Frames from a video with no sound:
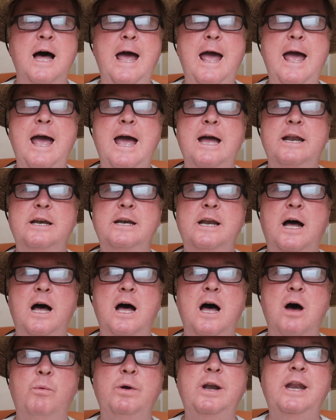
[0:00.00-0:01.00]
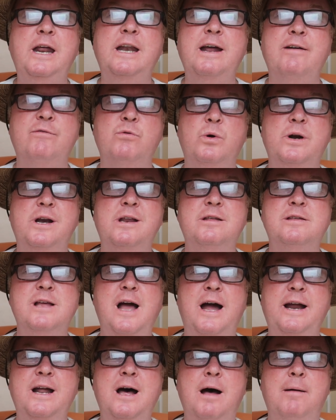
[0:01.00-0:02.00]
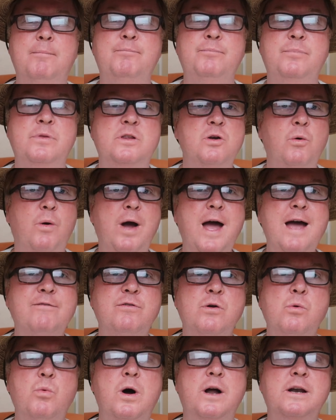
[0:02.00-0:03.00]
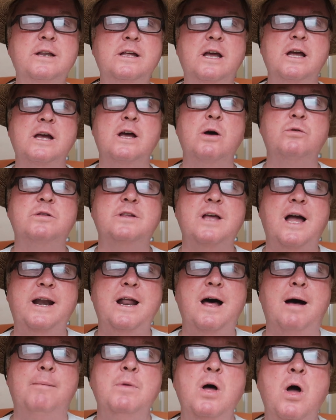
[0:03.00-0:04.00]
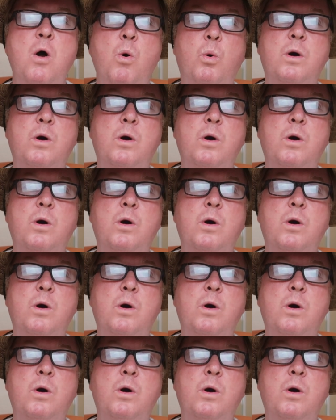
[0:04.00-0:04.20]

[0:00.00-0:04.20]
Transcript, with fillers: and we need everyone to sign up. So everyone can go sign up.